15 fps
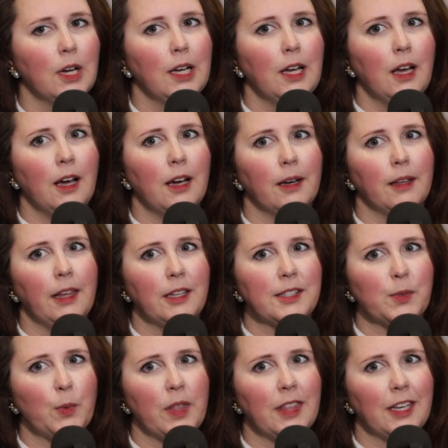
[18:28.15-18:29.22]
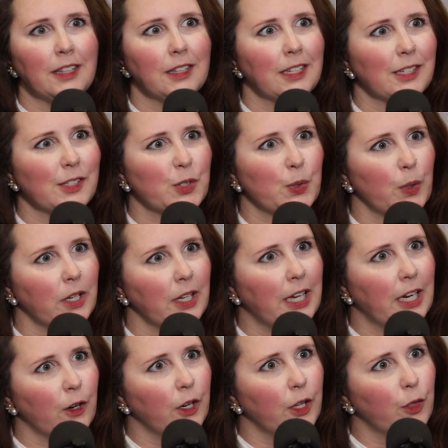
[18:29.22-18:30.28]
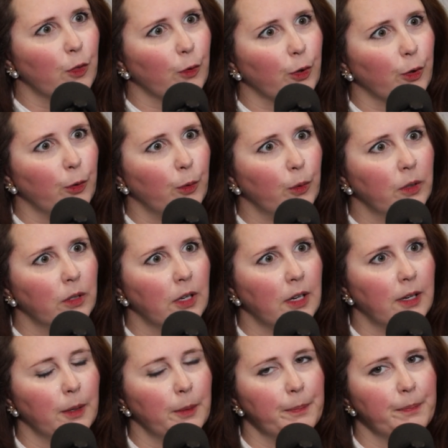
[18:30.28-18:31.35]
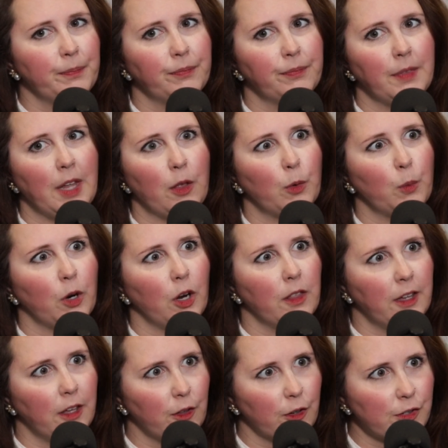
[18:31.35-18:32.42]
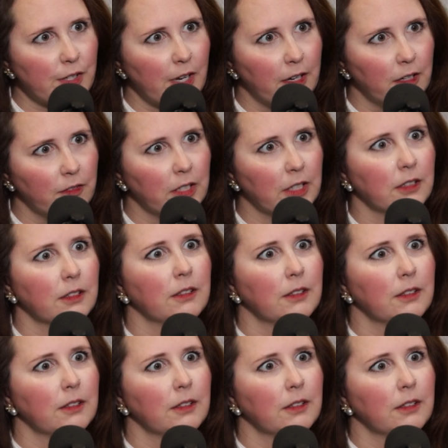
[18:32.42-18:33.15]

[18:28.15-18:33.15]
So that's one thing that has sort of carried through now that we're on the other side of it.